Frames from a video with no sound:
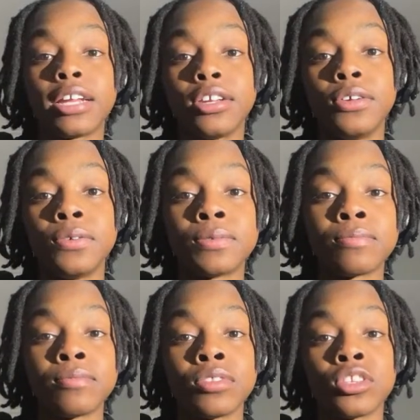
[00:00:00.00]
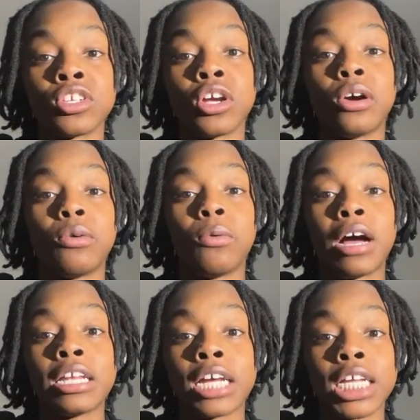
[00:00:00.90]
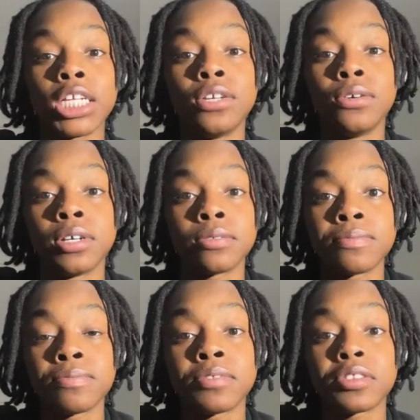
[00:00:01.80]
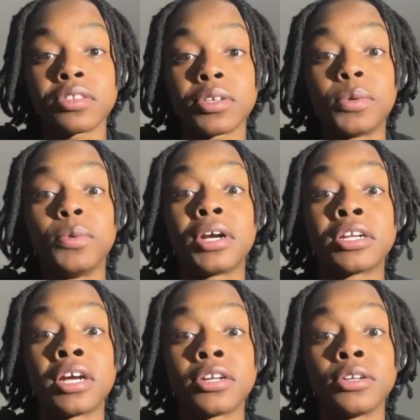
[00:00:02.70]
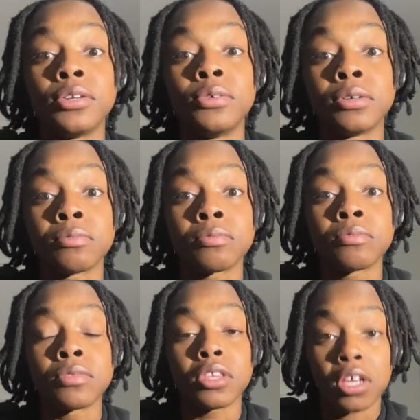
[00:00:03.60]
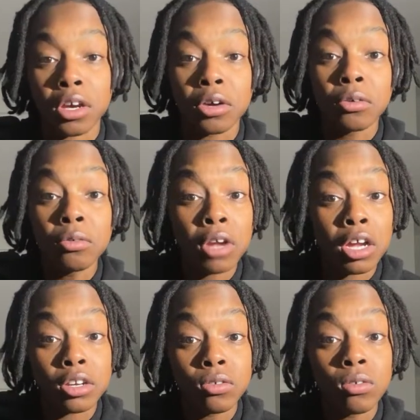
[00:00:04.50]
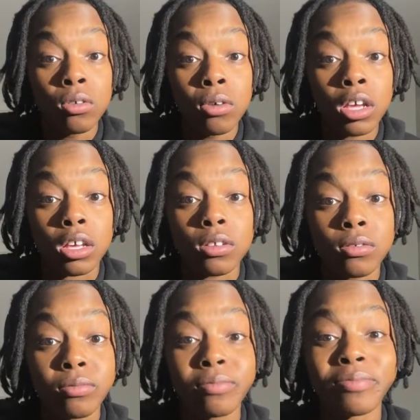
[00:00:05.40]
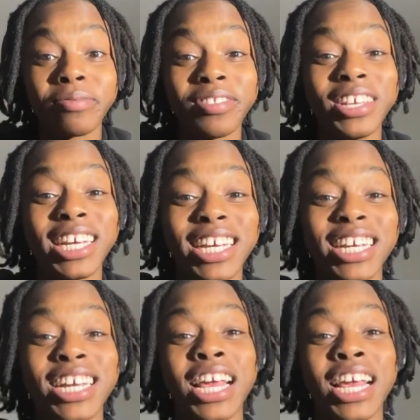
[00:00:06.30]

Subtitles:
to do, why not to do it, where not to do it, and who not to do it with.